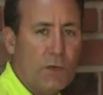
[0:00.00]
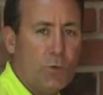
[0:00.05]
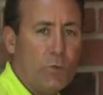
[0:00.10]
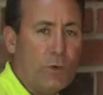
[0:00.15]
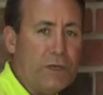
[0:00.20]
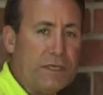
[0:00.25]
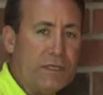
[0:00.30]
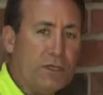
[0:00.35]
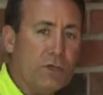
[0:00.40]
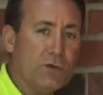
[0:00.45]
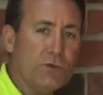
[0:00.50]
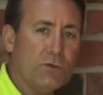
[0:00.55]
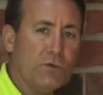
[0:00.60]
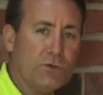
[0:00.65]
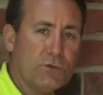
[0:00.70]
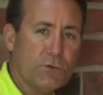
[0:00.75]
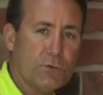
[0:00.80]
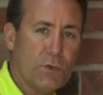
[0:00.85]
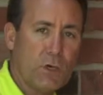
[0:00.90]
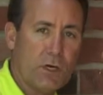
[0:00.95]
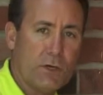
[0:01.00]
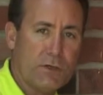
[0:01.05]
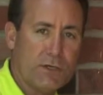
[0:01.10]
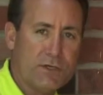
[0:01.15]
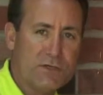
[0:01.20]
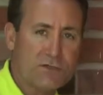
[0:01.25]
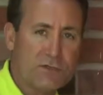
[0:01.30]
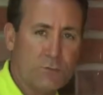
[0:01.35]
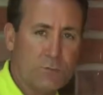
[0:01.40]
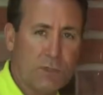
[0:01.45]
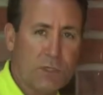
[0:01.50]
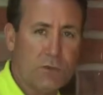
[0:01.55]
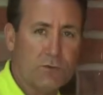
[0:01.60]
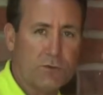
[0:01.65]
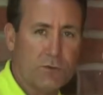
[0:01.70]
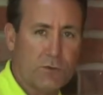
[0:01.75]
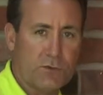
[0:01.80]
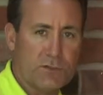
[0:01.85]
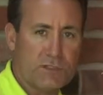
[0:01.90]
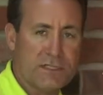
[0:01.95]
We knew through our initial
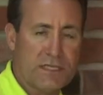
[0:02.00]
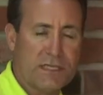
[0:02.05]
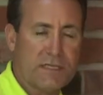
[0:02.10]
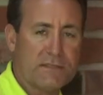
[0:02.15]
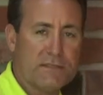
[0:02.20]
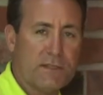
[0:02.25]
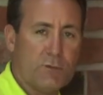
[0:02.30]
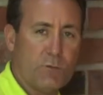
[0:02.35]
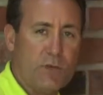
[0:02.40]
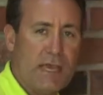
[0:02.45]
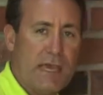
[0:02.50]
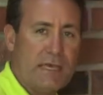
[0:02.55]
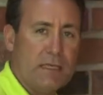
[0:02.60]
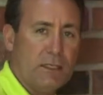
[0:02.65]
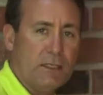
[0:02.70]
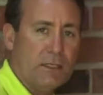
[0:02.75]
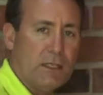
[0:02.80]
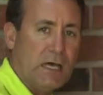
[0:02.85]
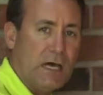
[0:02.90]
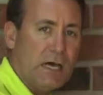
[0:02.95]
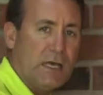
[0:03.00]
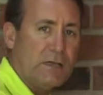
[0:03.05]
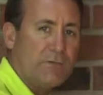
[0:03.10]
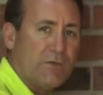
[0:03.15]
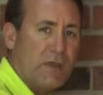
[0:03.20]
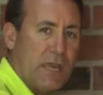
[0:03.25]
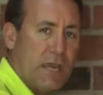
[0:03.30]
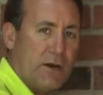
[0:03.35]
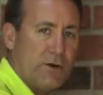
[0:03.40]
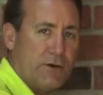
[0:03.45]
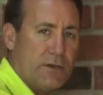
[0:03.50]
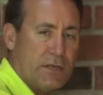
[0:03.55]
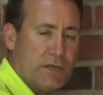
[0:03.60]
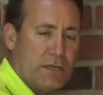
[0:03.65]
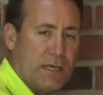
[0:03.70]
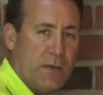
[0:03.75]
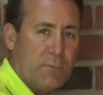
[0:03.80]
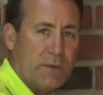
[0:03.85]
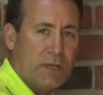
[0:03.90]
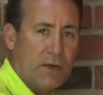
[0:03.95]
blower door test that we had a lot of area
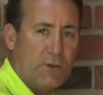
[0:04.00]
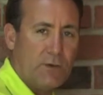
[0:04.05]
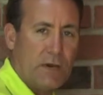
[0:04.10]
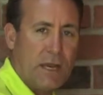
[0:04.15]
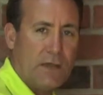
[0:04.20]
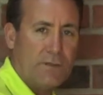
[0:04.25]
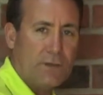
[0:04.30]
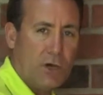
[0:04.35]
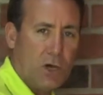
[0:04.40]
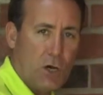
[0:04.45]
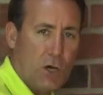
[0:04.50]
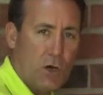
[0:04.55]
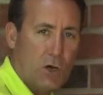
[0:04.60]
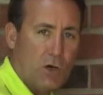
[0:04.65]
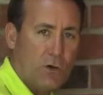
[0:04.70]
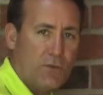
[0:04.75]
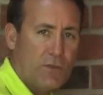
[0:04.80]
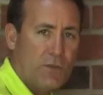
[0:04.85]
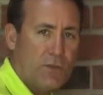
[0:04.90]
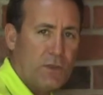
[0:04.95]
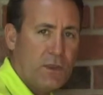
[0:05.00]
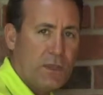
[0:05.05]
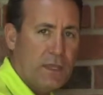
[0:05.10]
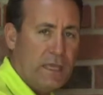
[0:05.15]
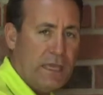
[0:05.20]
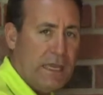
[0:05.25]
coming around the hearth